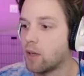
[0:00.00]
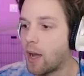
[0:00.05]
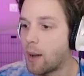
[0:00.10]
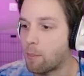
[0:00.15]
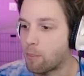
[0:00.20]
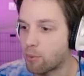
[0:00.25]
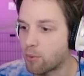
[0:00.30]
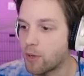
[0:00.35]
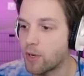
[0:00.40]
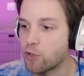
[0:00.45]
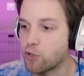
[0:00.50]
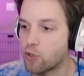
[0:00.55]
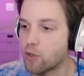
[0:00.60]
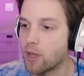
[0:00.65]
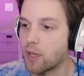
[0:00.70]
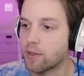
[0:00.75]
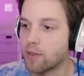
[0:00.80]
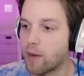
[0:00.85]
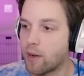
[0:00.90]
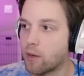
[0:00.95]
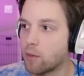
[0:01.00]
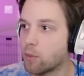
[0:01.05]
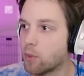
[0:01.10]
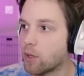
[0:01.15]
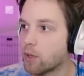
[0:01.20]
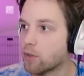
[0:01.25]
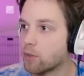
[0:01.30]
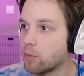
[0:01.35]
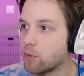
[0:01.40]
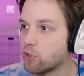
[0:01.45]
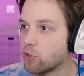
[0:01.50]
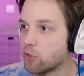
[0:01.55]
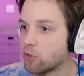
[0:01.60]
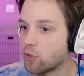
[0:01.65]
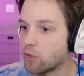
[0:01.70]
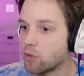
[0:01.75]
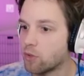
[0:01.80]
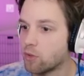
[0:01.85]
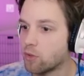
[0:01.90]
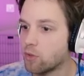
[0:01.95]
I'm pretty sure that's how it works, which
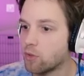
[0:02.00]
is